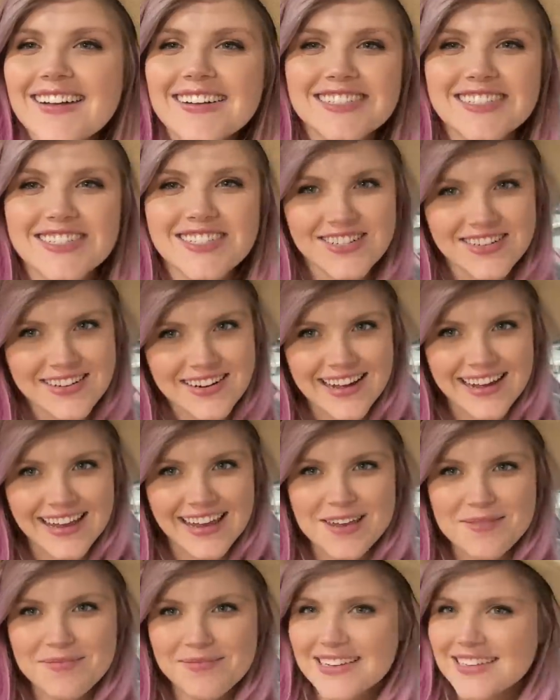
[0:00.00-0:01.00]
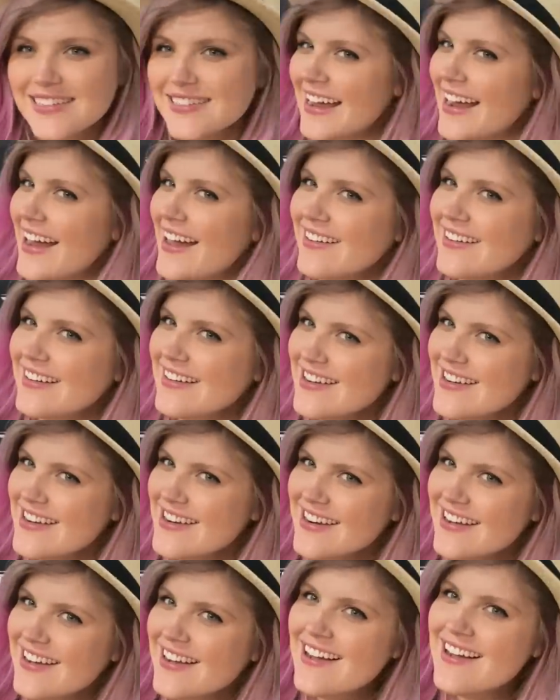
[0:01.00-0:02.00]
Should I keep this hat on?
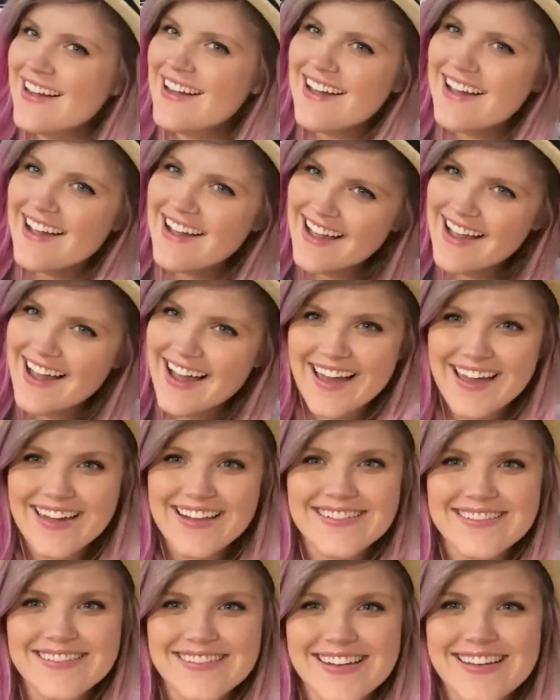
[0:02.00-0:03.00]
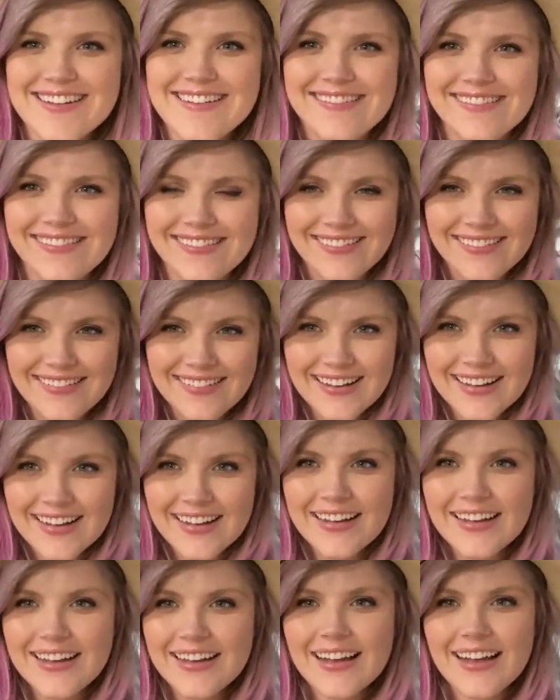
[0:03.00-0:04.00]
I don't know.
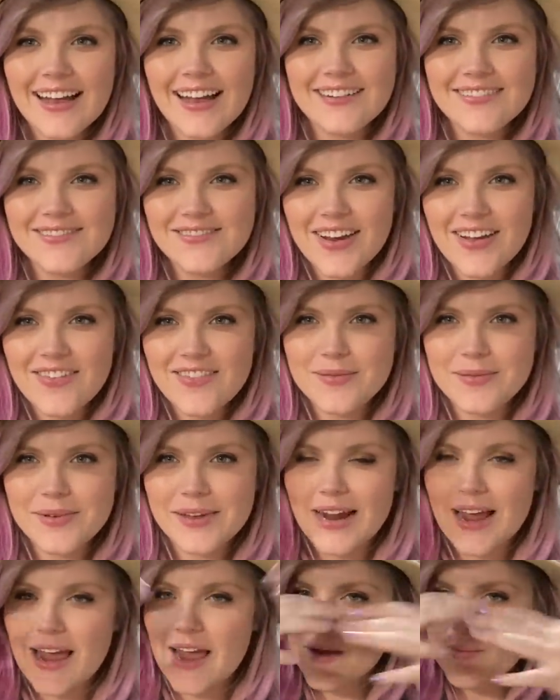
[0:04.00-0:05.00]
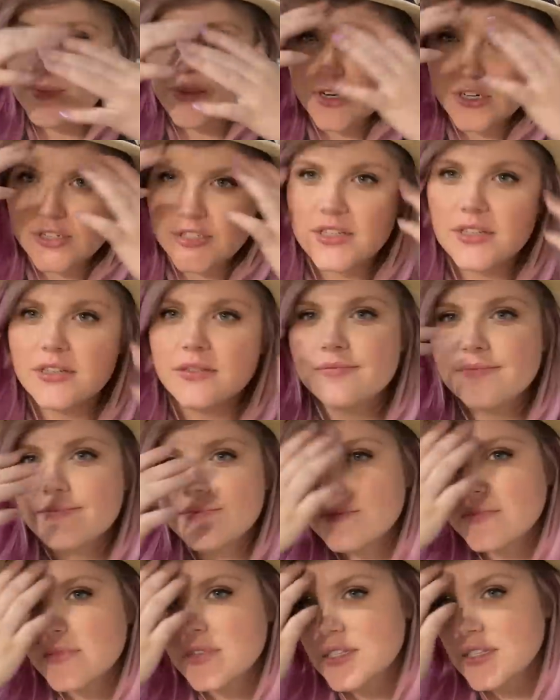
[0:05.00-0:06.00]
I've never been a hat person.
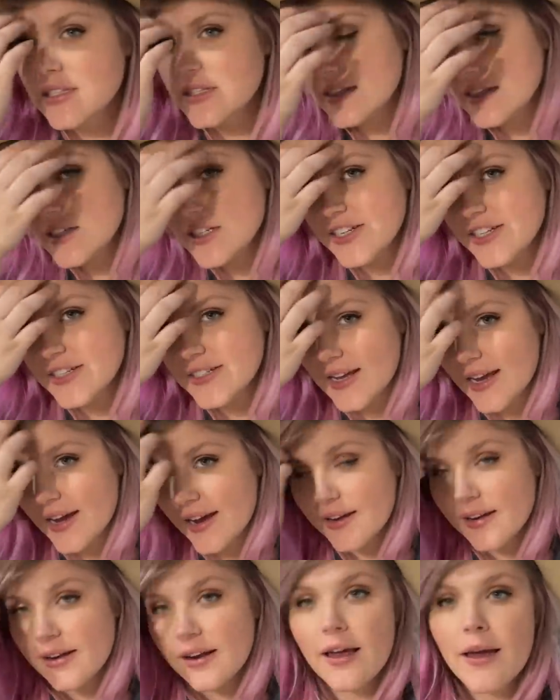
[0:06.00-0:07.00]
This is CJ's hat.